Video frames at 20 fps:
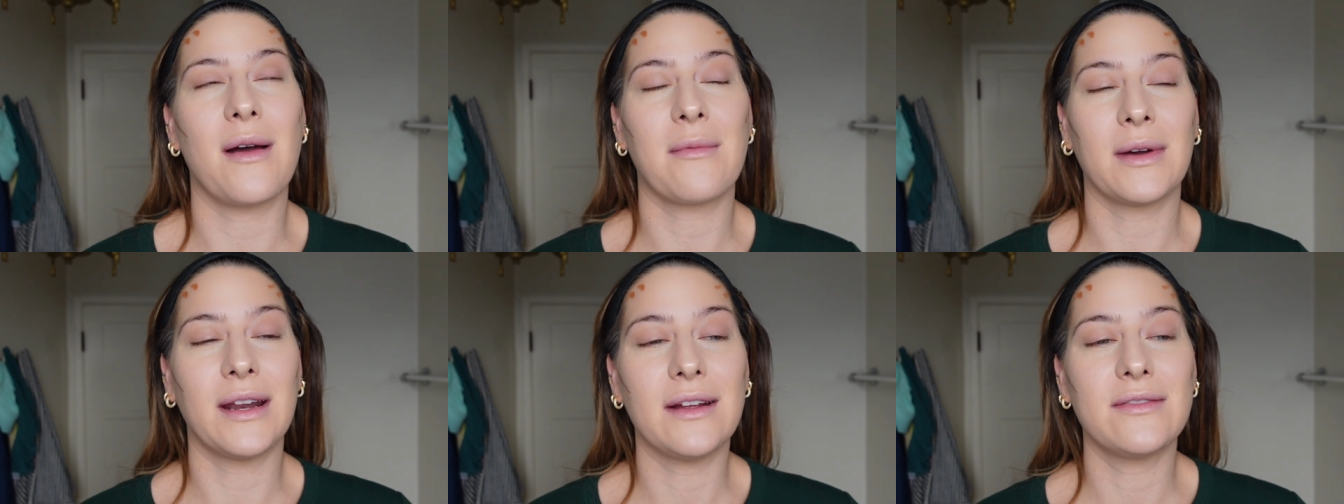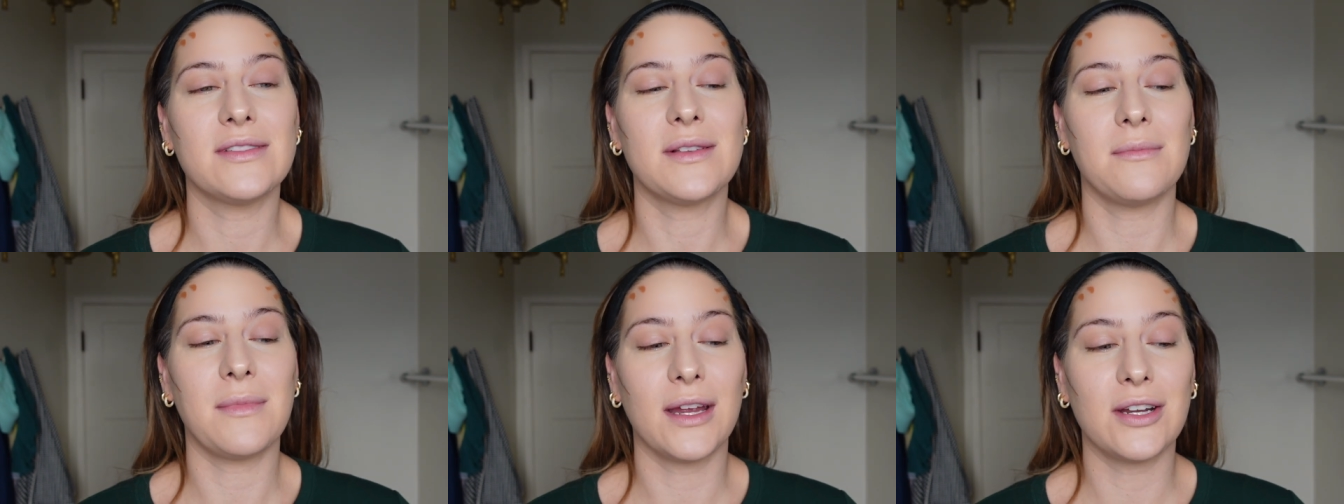I'm gonna
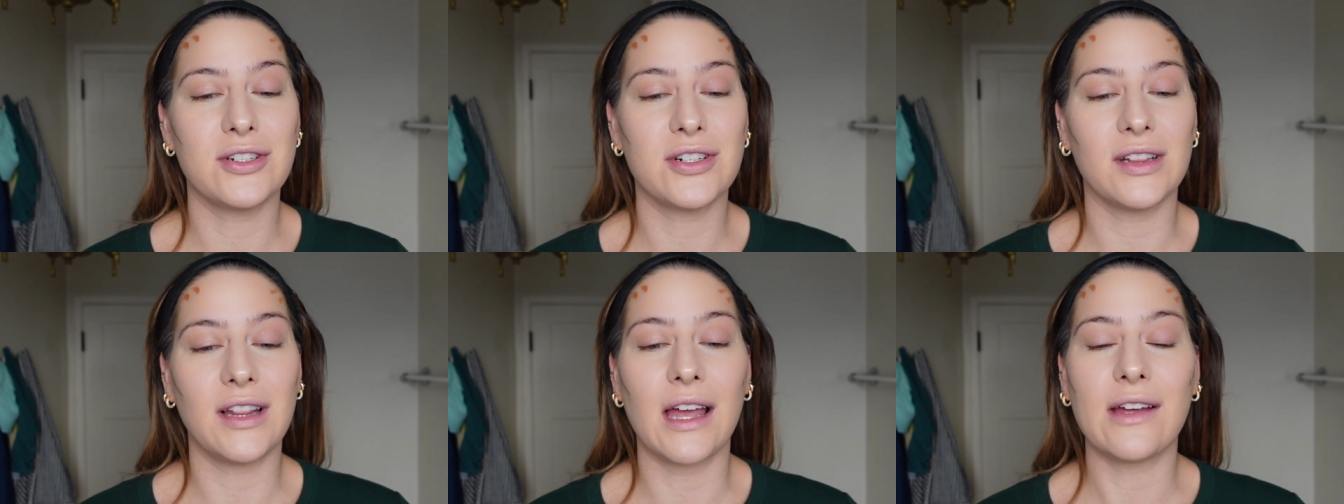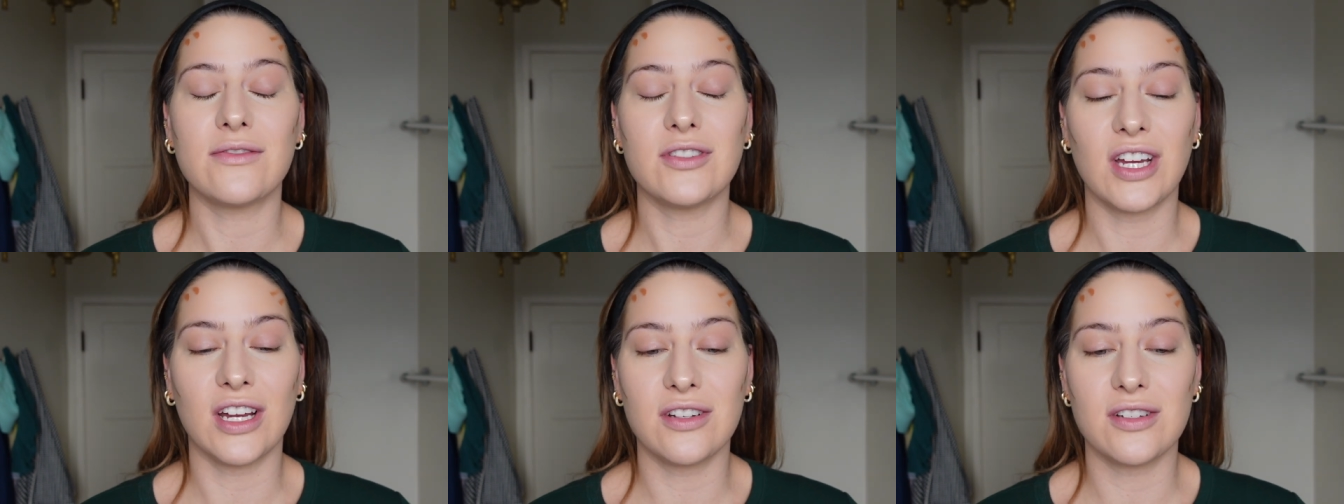have some major
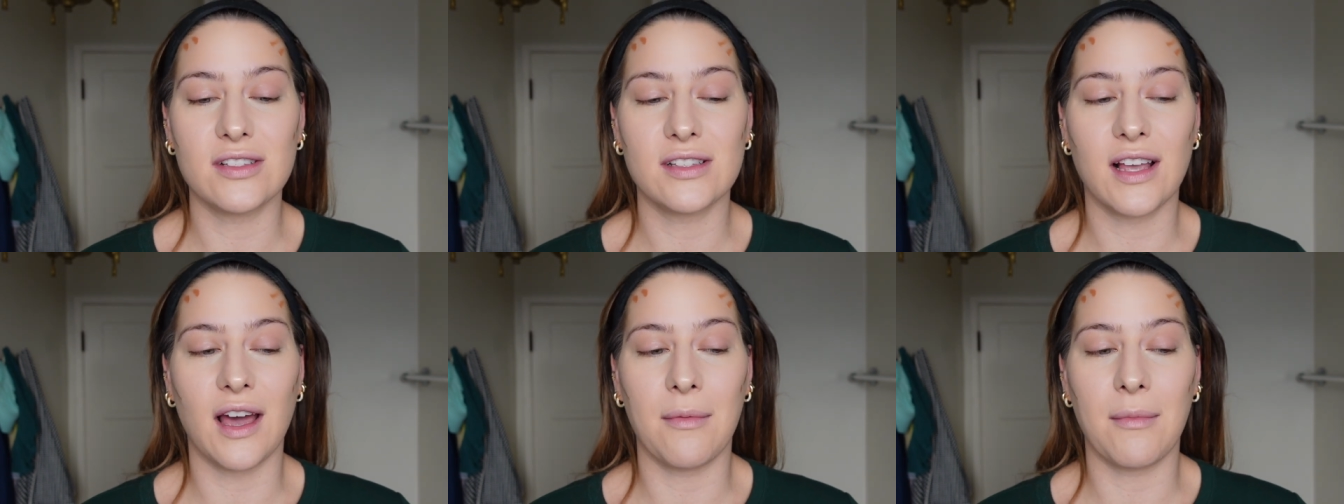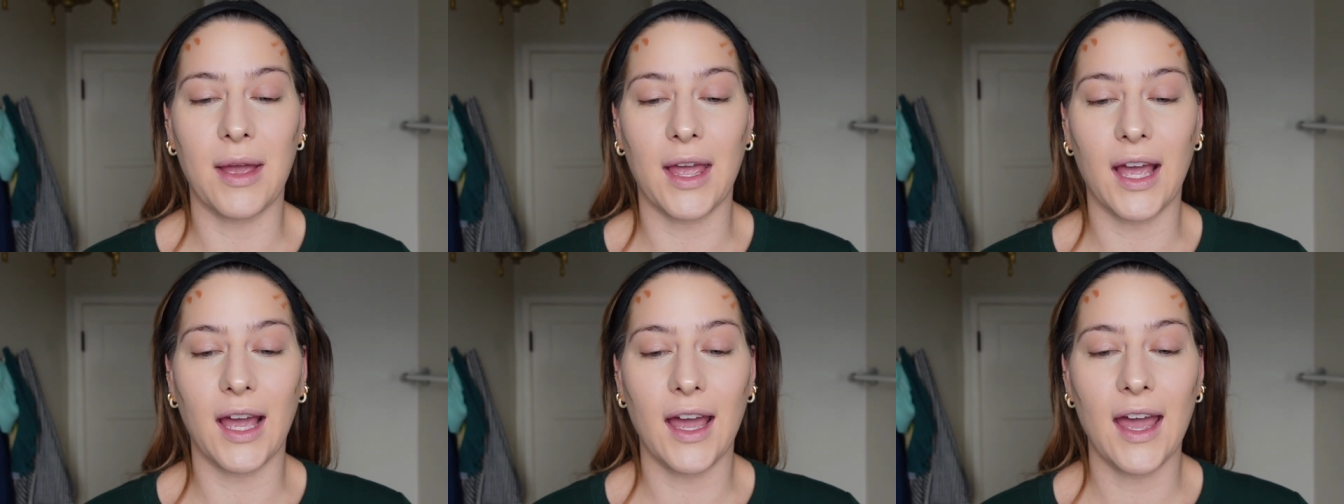life changes
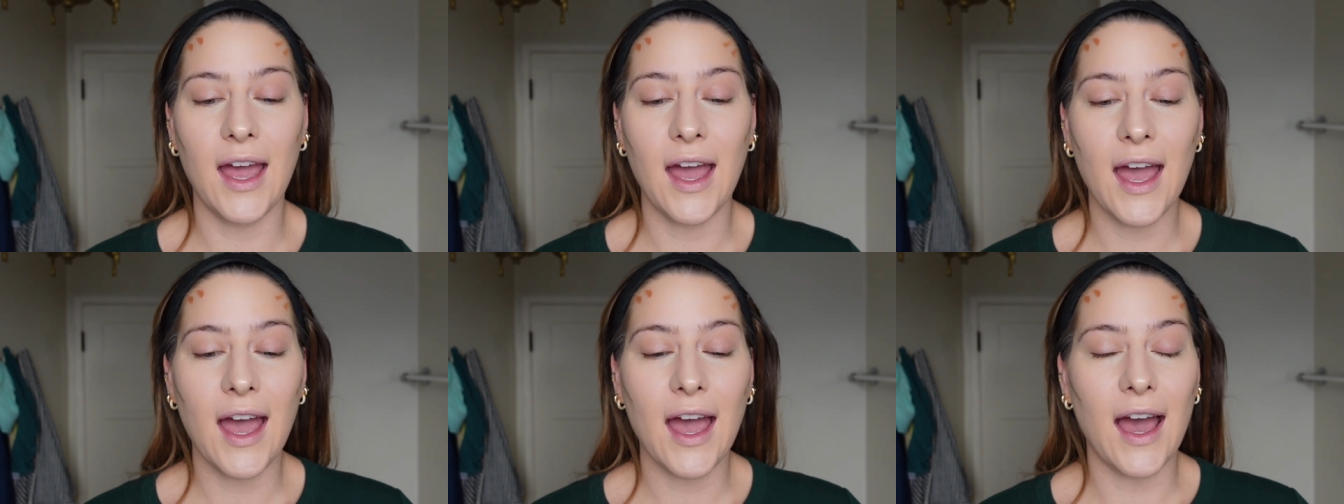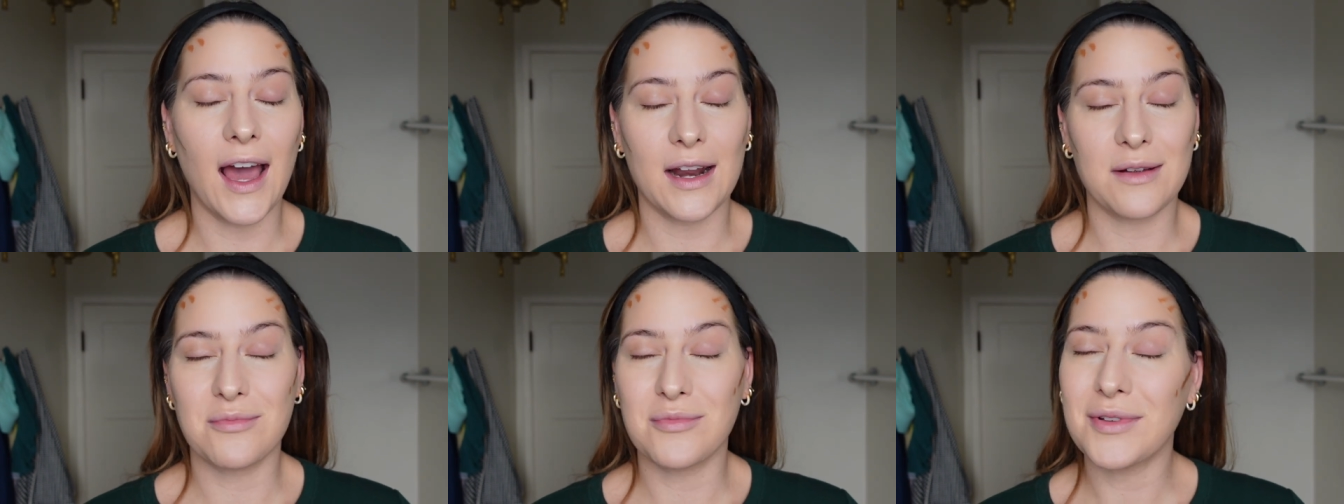coming
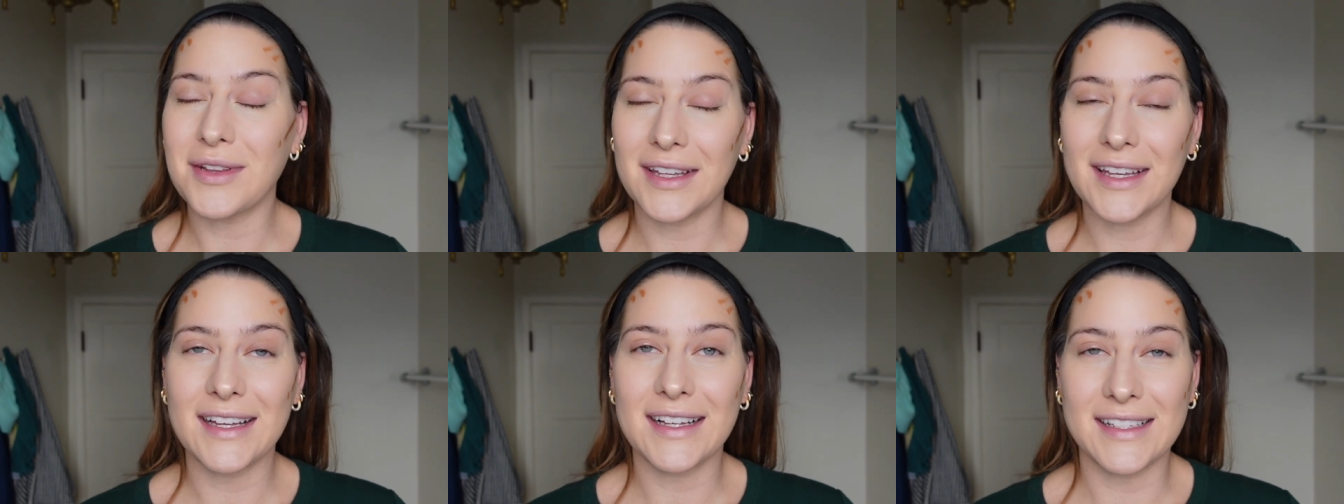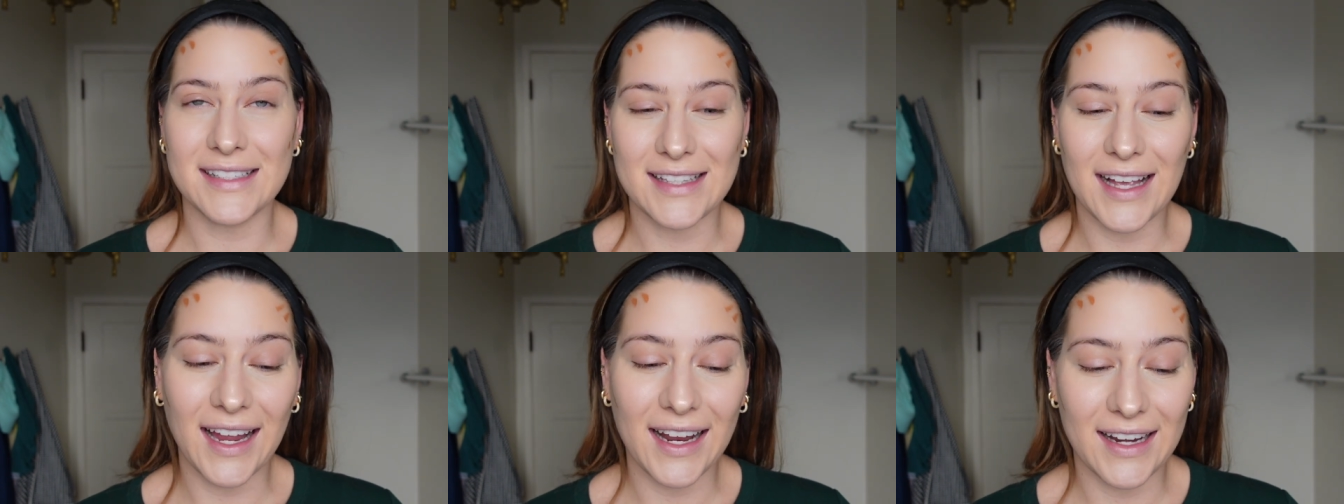I'm really
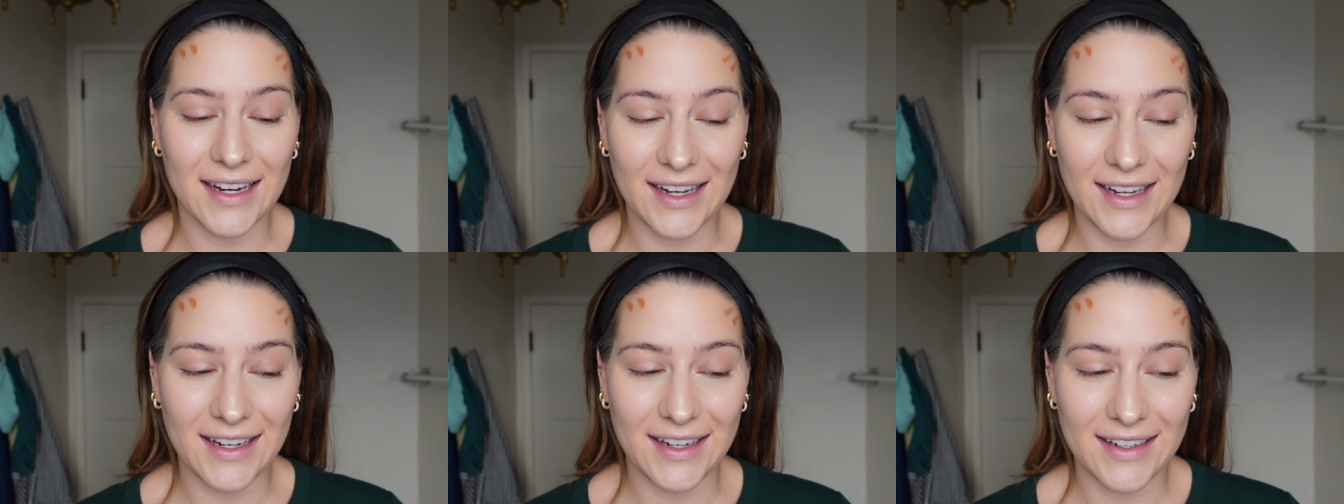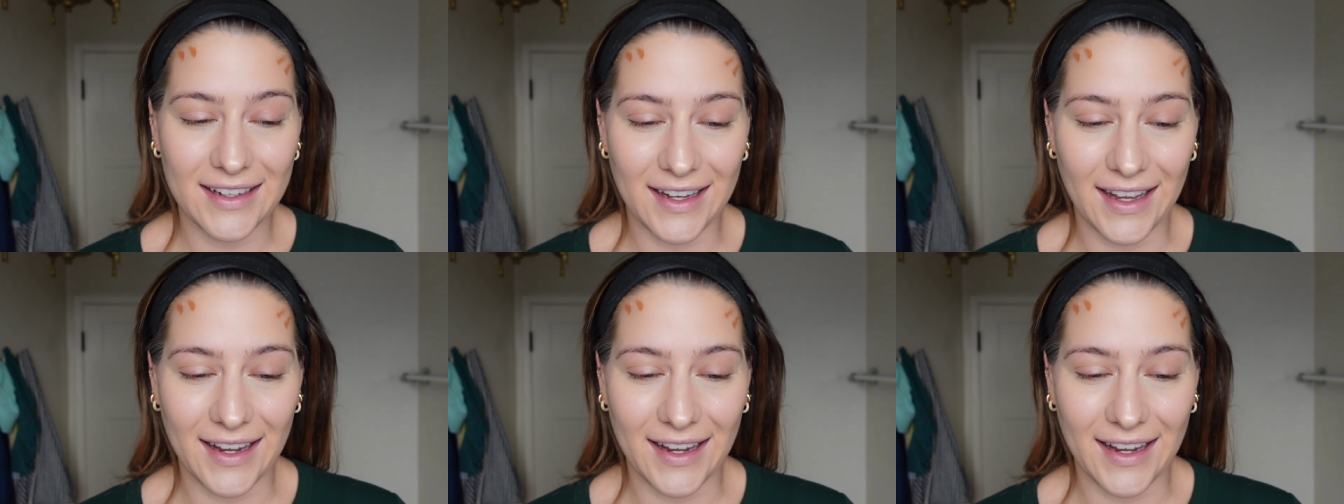excited.